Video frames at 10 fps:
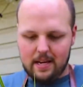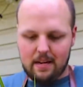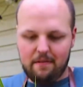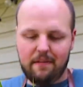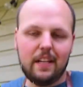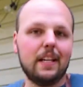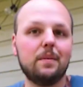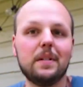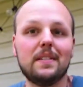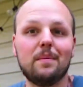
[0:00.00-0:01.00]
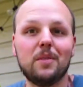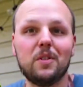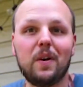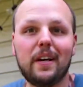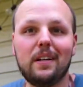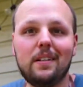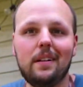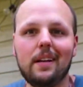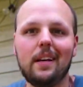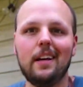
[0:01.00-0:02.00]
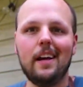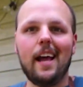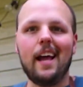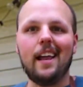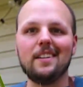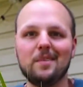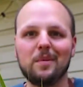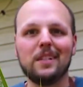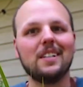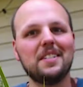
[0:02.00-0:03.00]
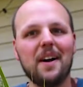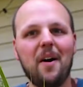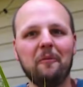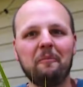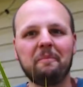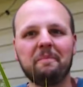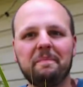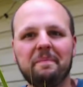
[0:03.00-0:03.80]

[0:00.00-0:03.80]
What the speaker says: We'll fill in with some soil and we're good to go.